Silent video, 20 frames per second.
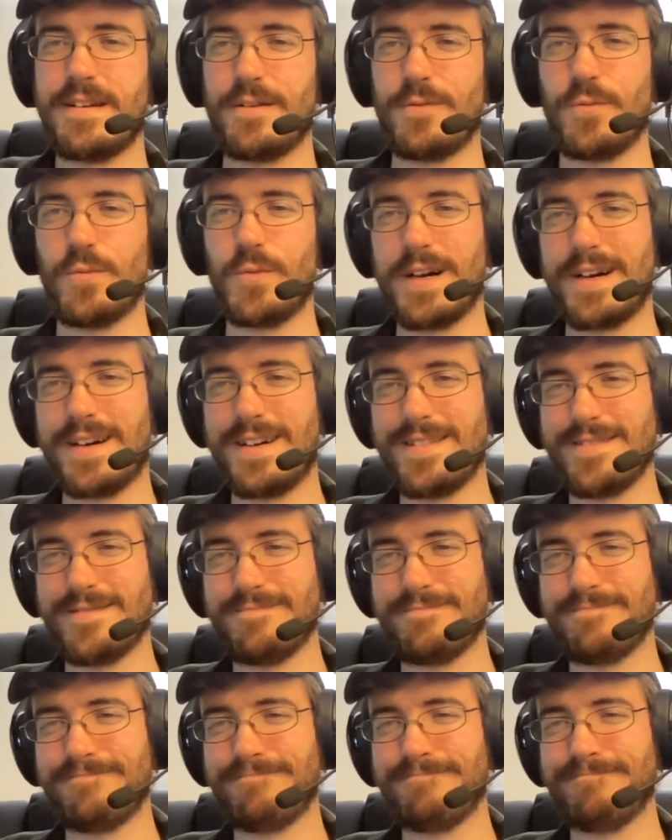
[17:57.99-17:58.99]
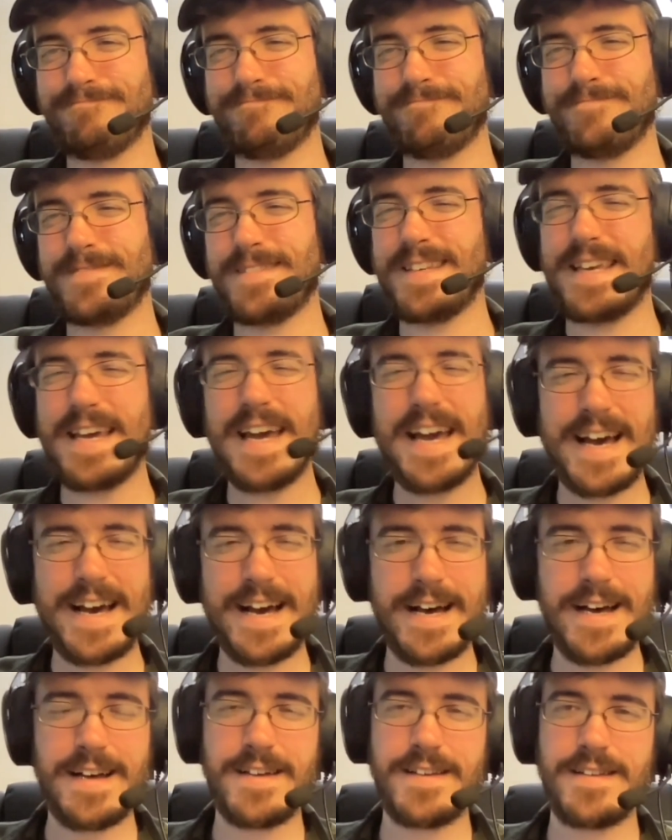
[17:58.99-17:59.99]
Well,
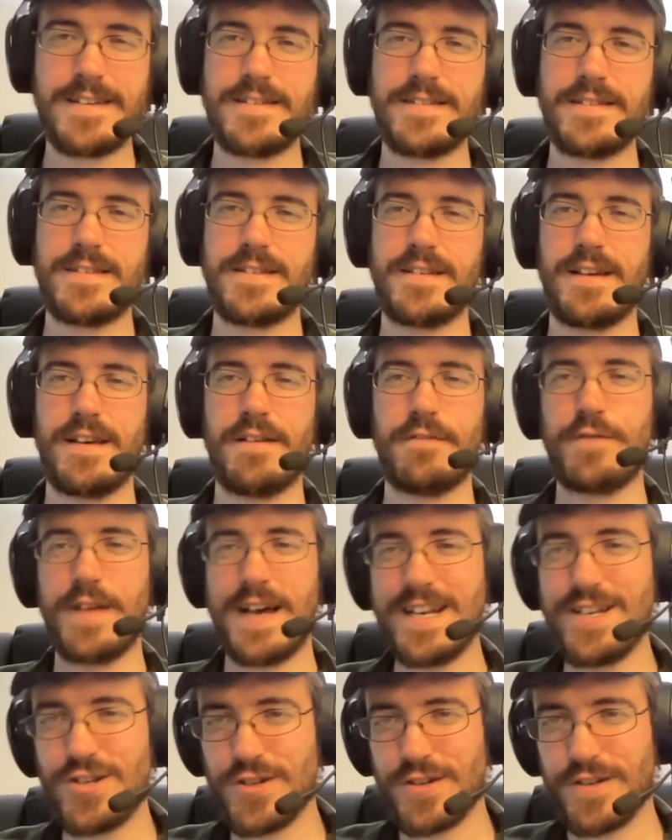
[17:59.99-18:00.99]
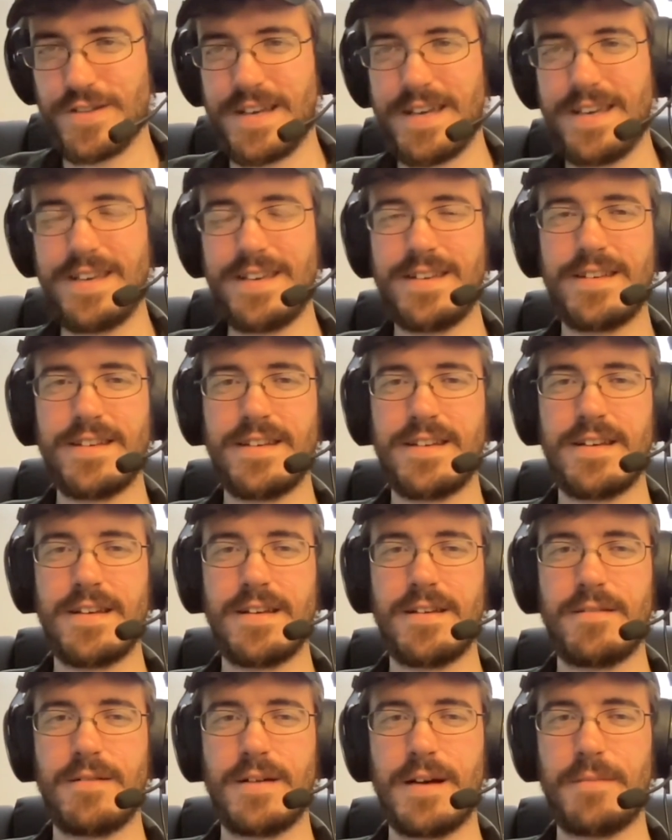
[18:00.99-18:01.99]
yeah, eventually,
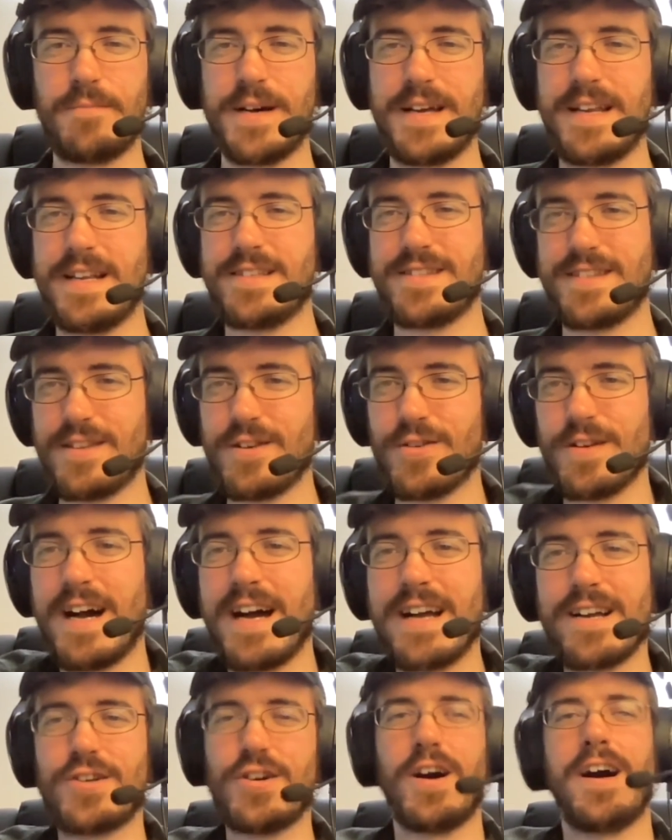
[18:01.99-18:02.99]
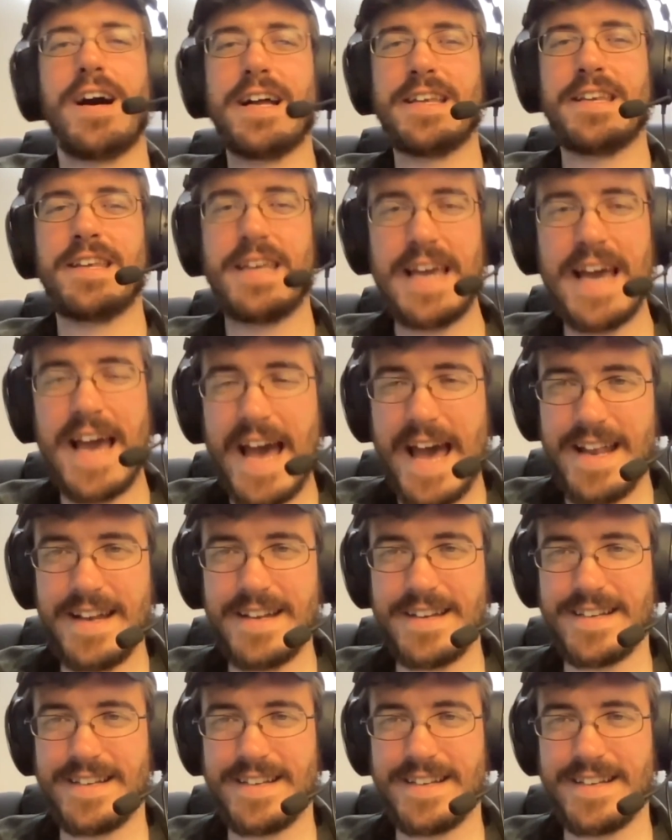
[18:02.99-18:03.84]
but they're not gone yet.